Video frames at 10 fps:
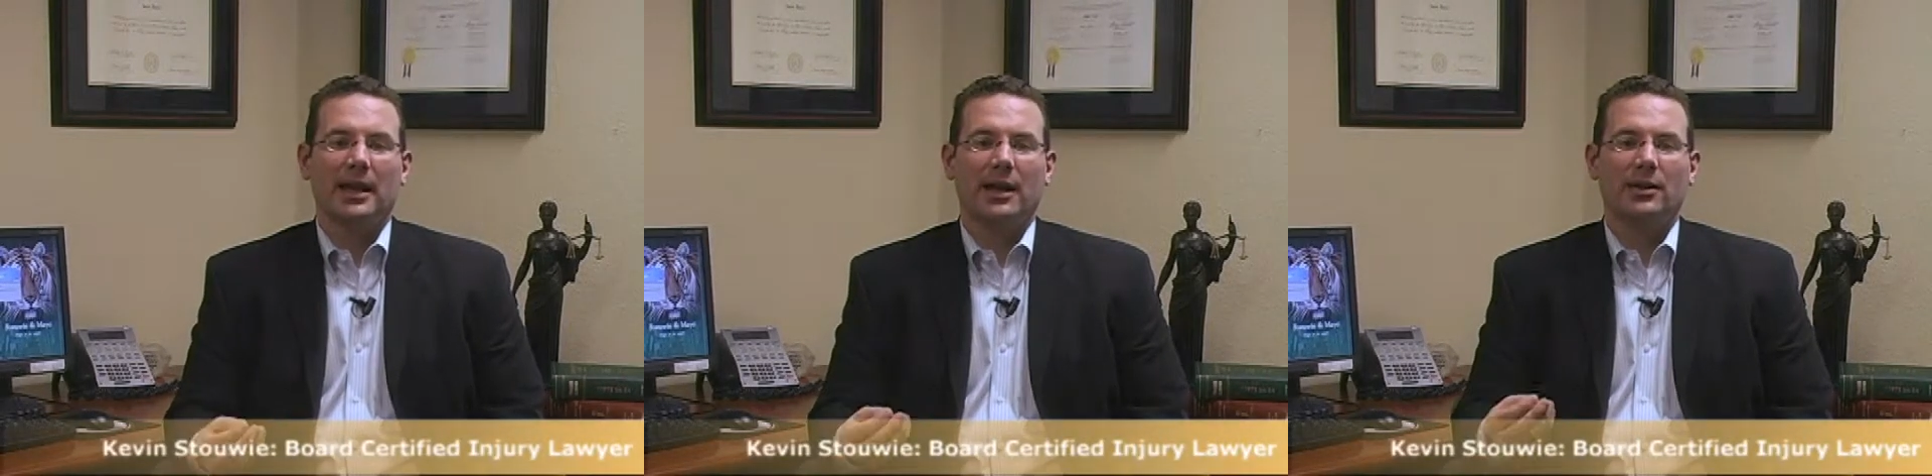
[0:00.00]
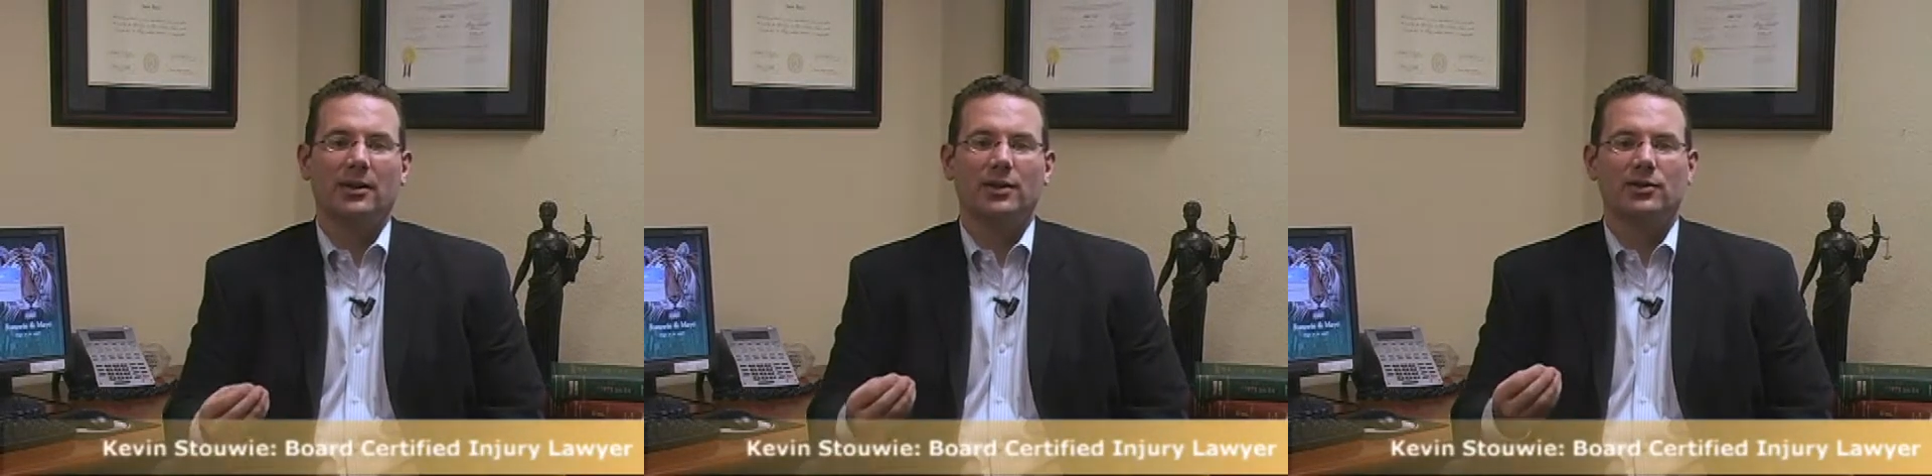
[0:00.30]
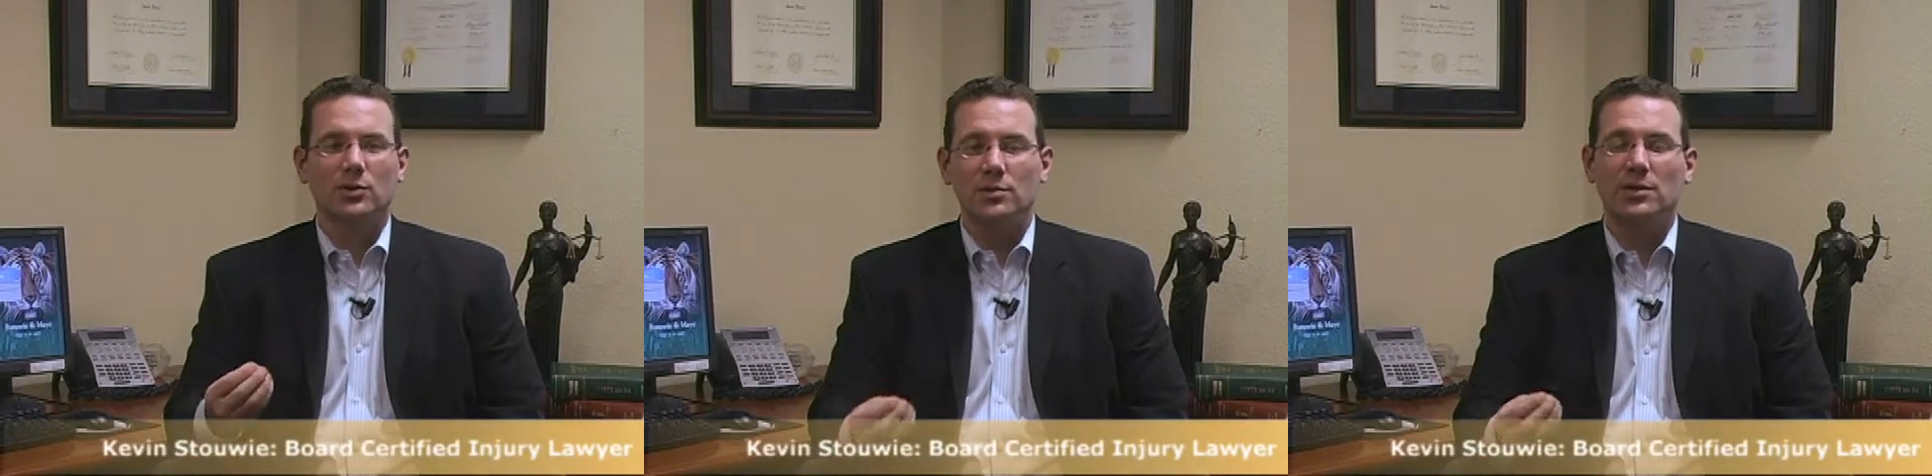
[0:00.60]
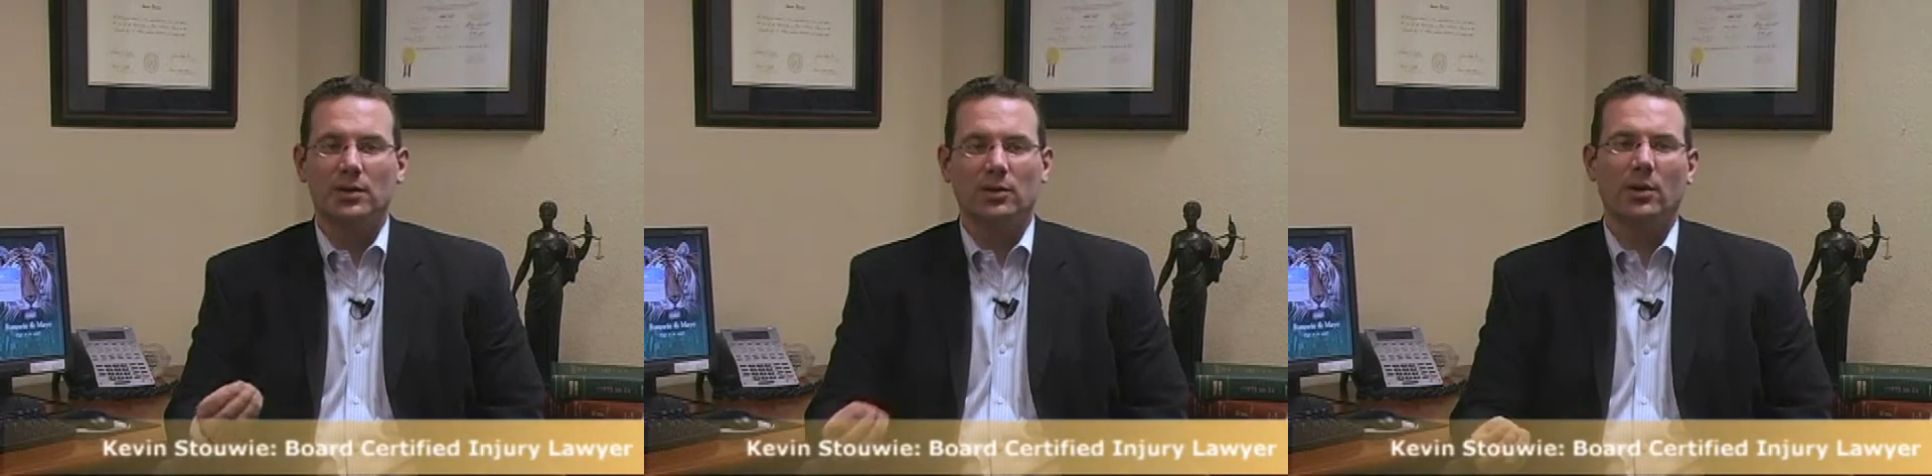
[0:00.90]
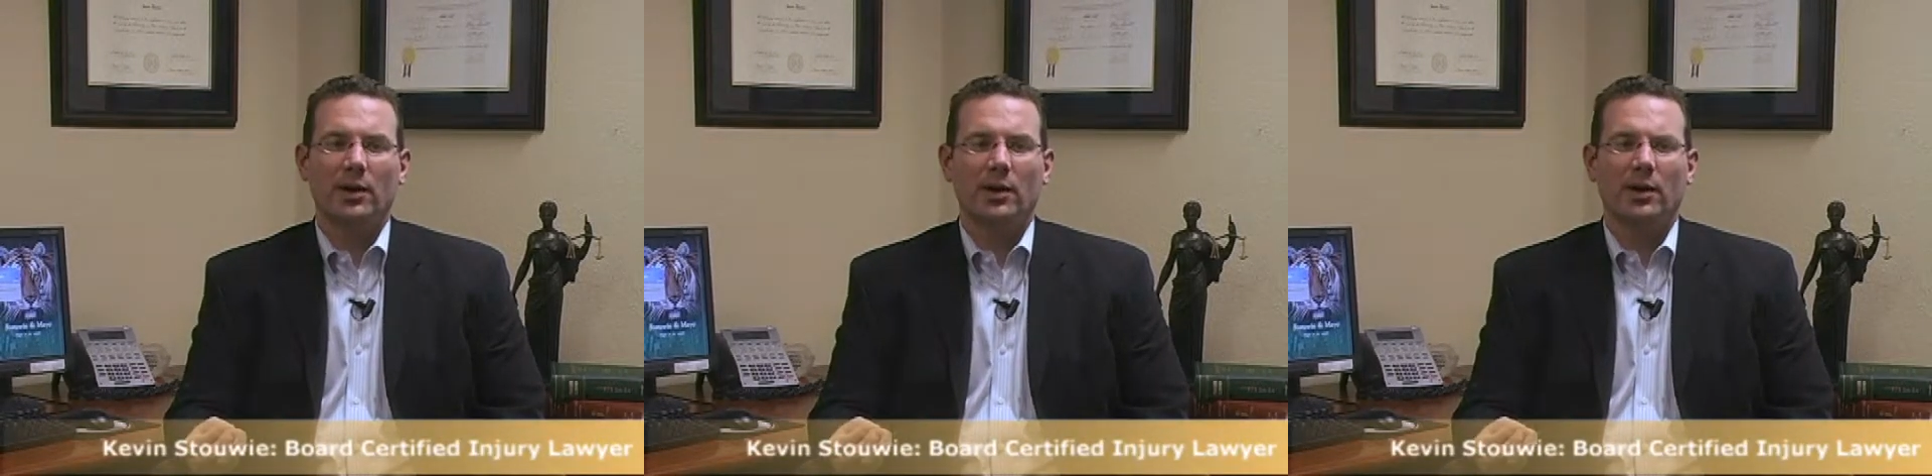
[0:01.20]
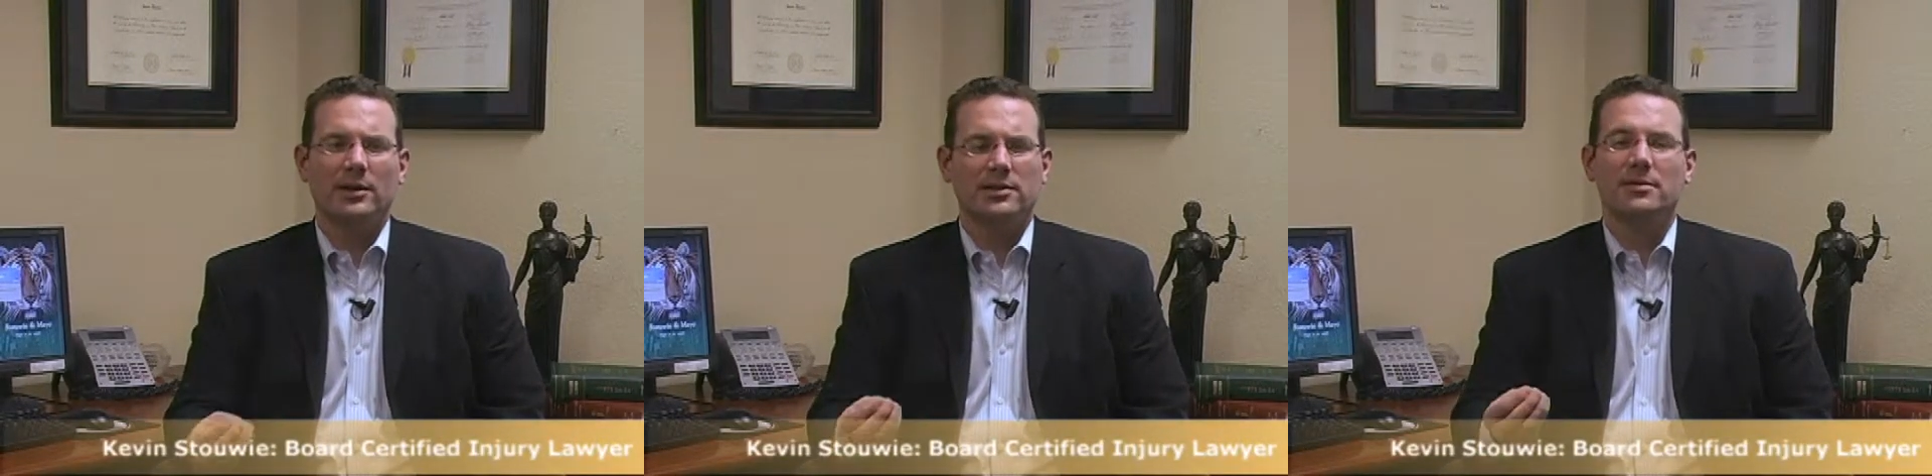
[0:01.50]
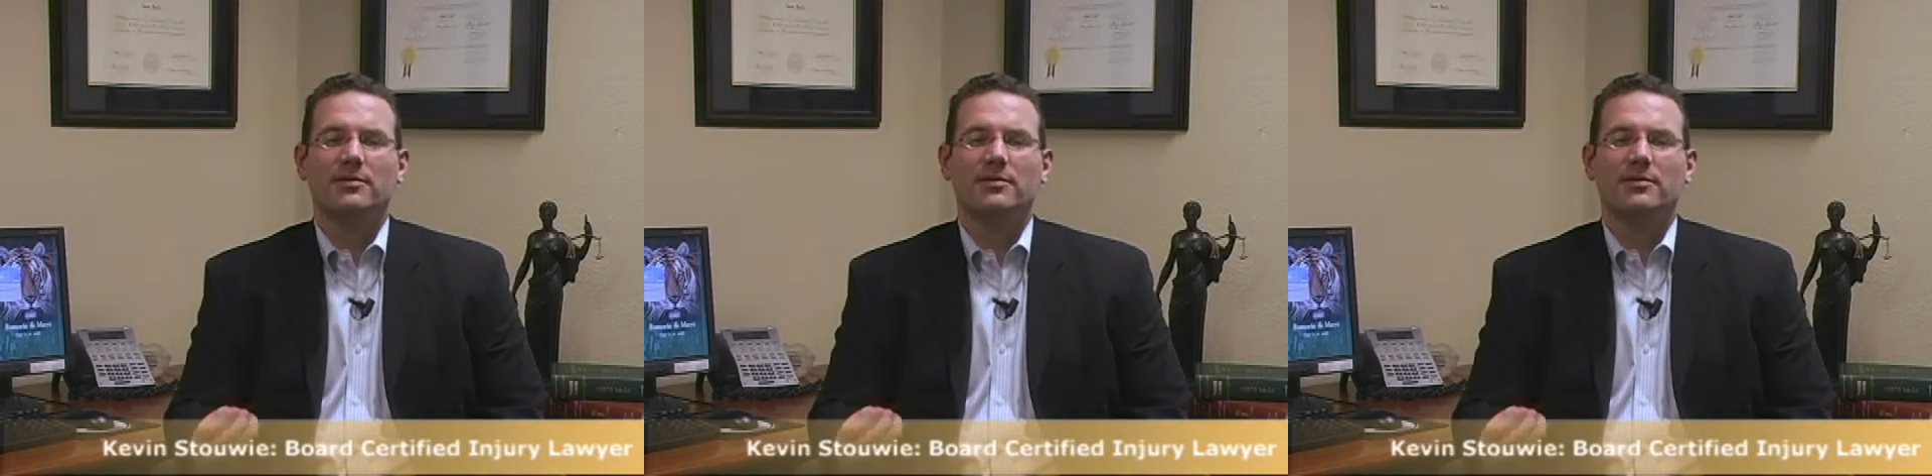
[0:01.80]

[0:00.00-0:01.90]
and choosing a lawyer